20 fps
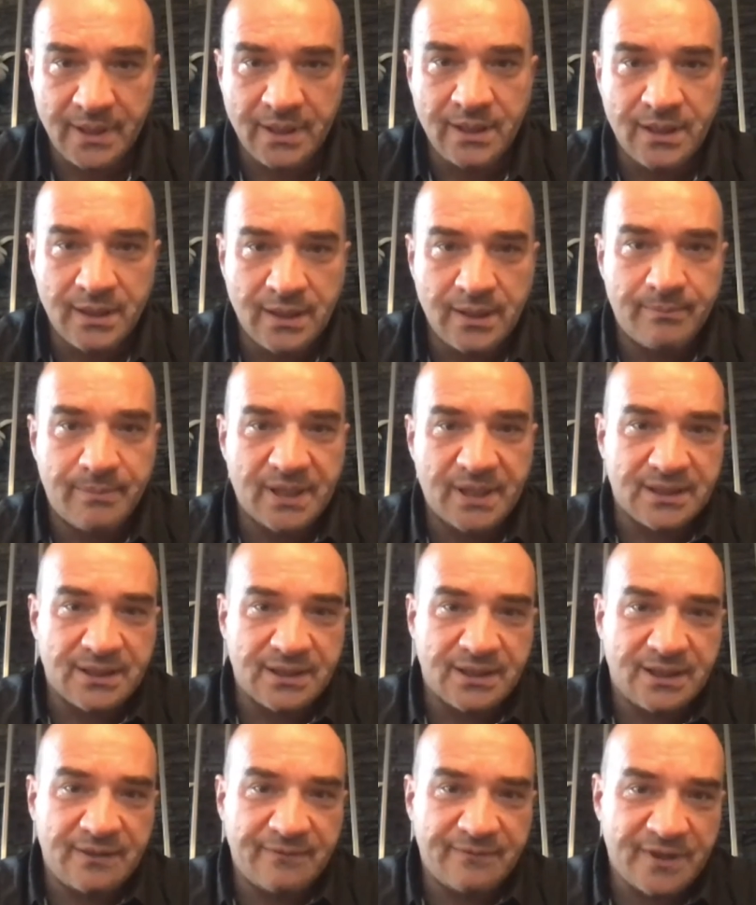But
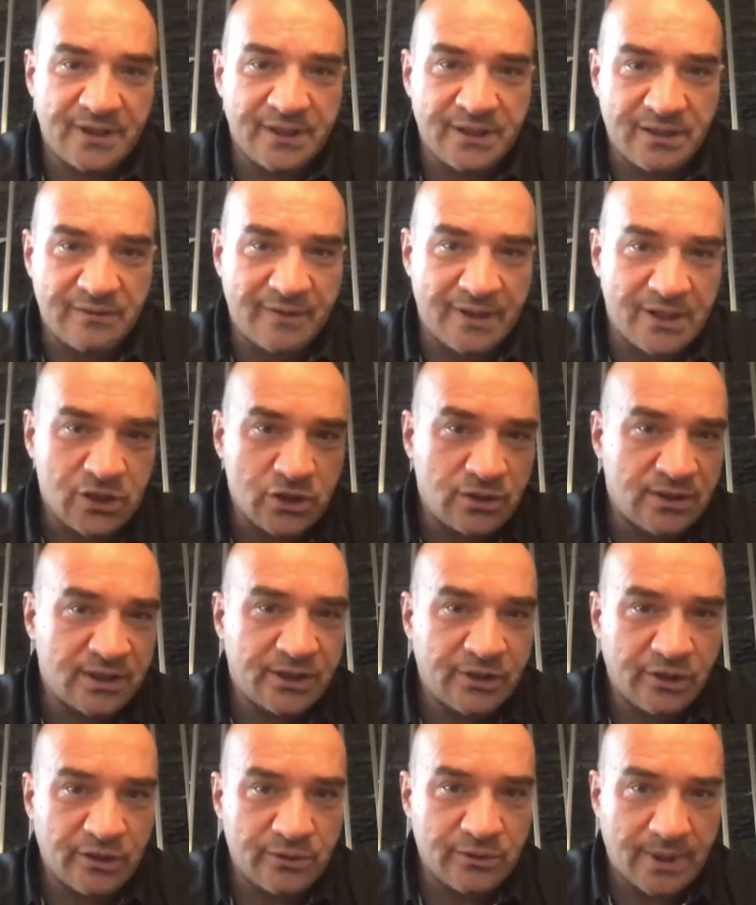if the intervention is
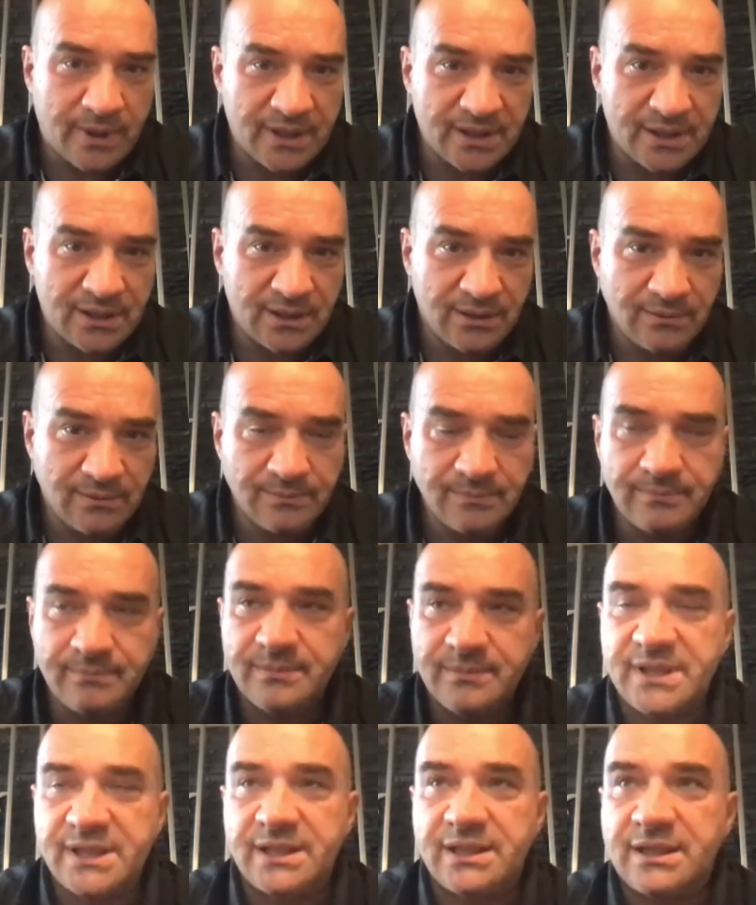not radical,
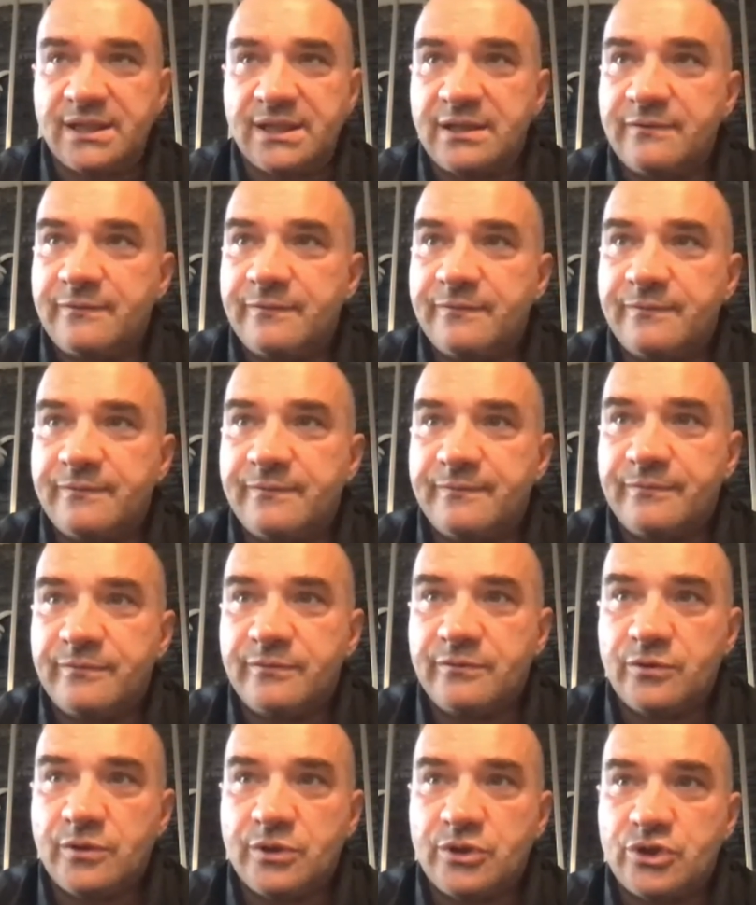meaning if
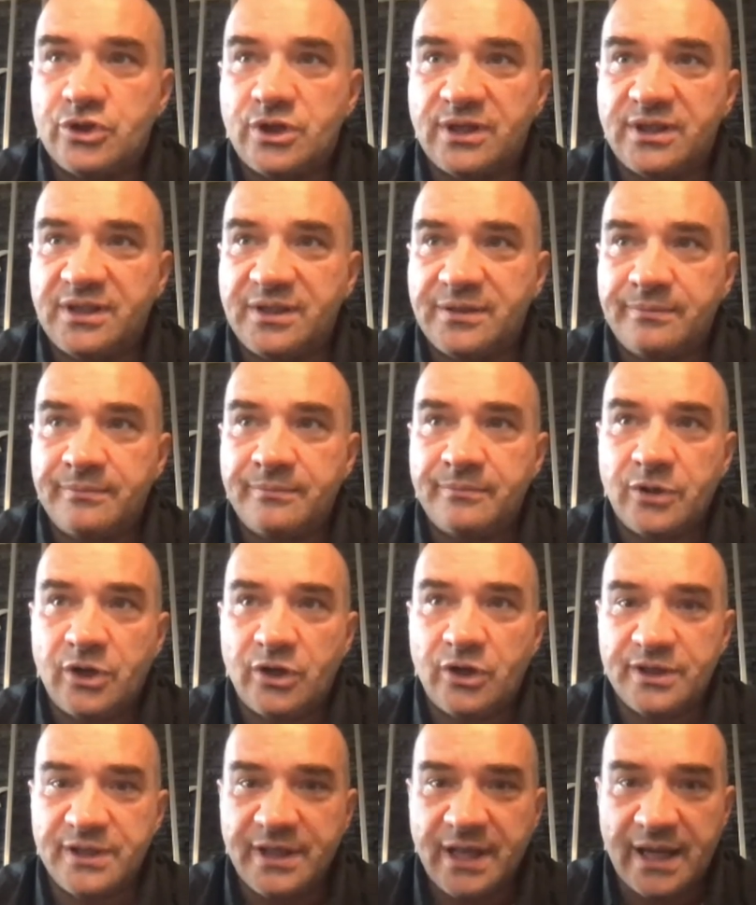you're just
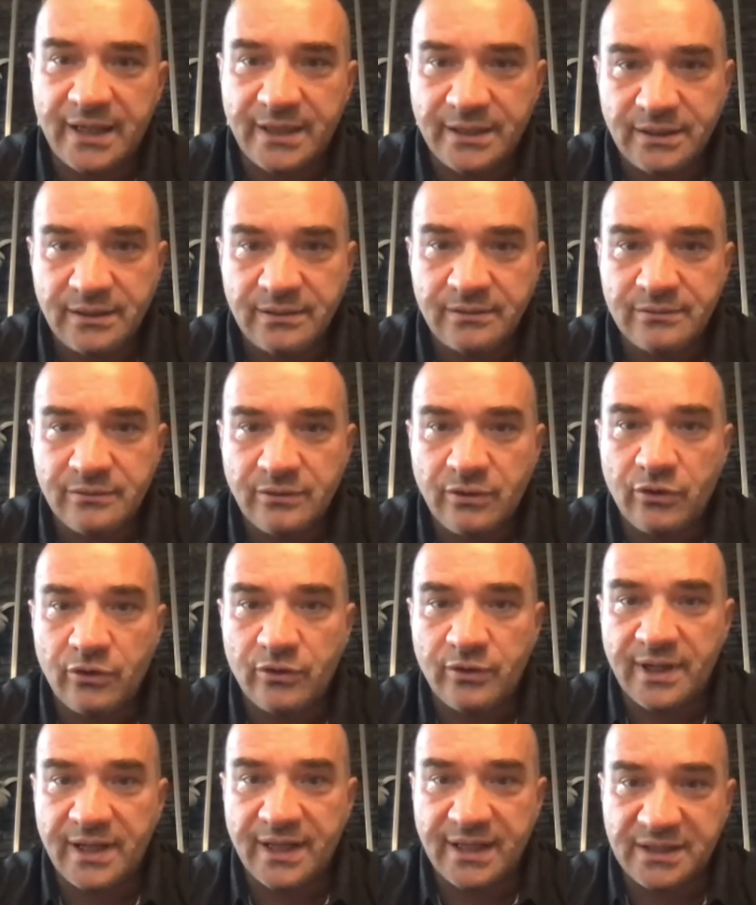on a diet
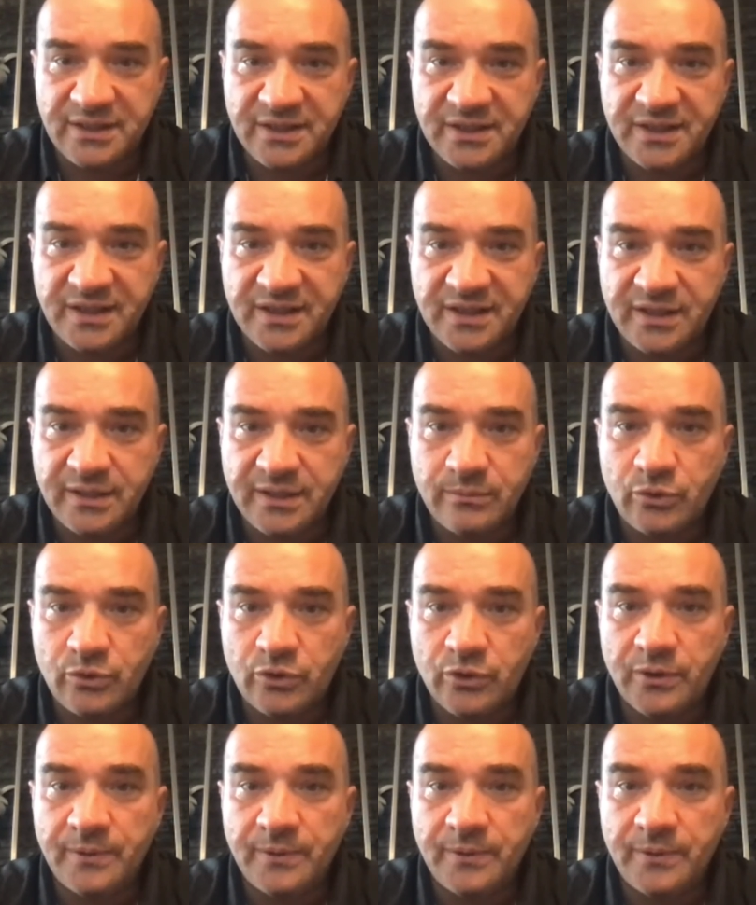or exercising
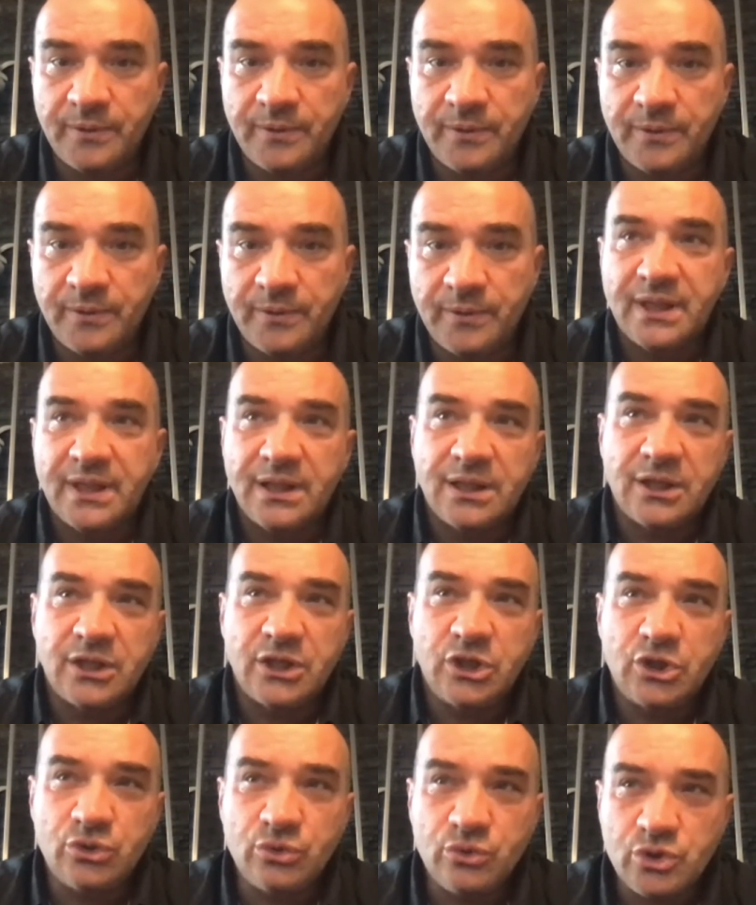more,
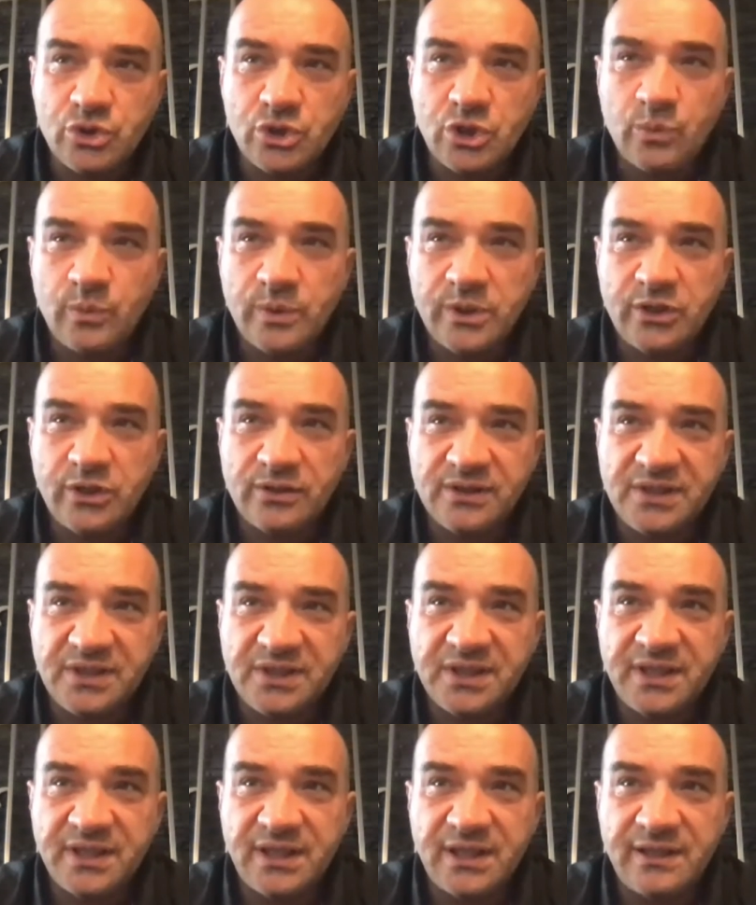usually we don't
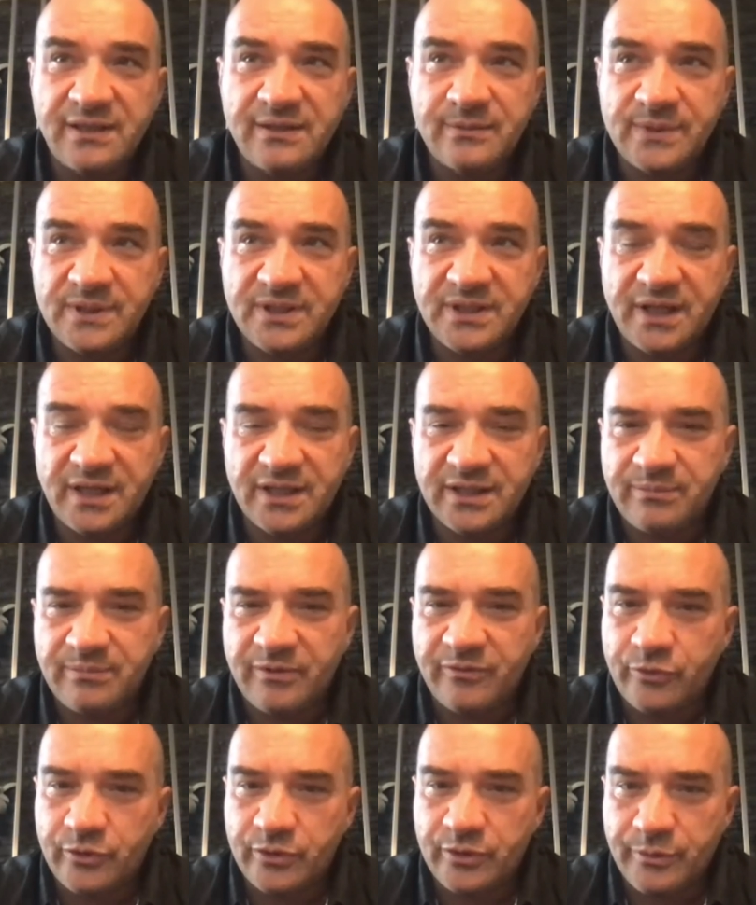see results
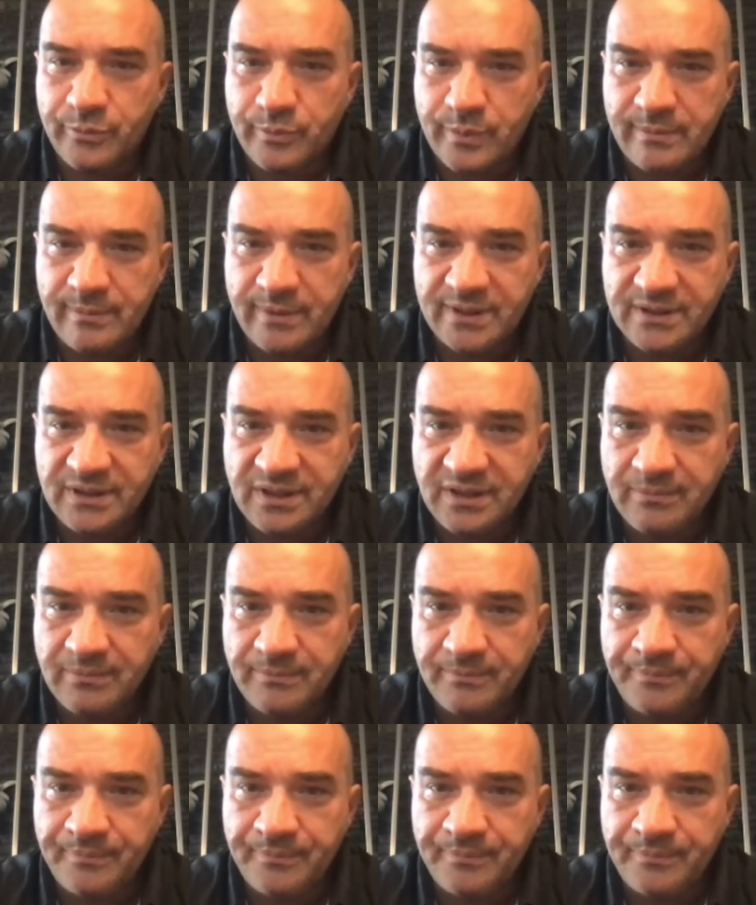before 3 months.